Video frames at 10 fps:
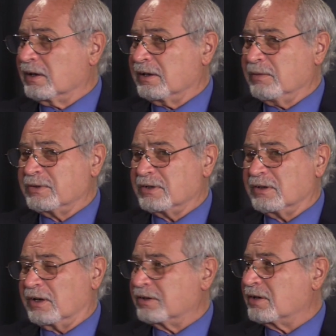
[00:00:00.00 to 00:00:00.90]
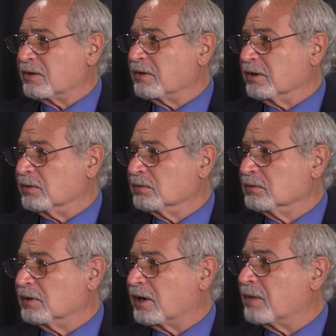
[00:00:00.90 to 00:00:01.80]
he was in Ontario
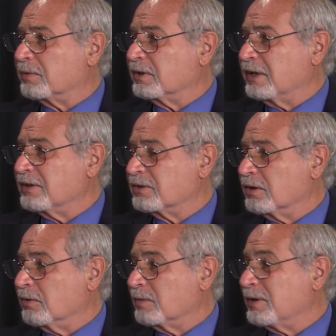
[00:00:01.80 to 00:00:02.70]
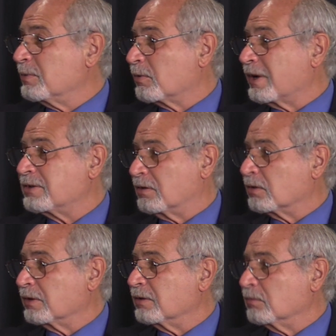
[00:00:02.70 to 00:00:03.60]
a couple of days ago, and people were actually
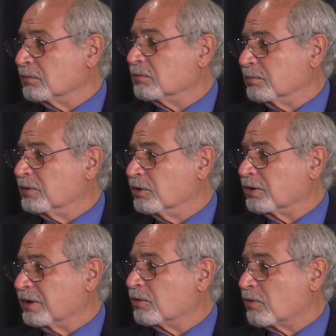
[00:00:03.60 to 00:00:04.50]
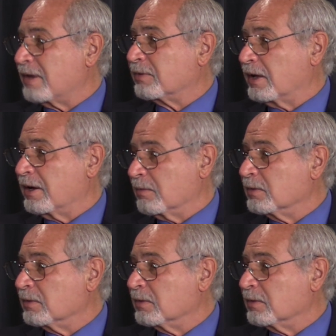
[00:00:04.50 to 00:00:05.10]
throwing dirt and gravel at him.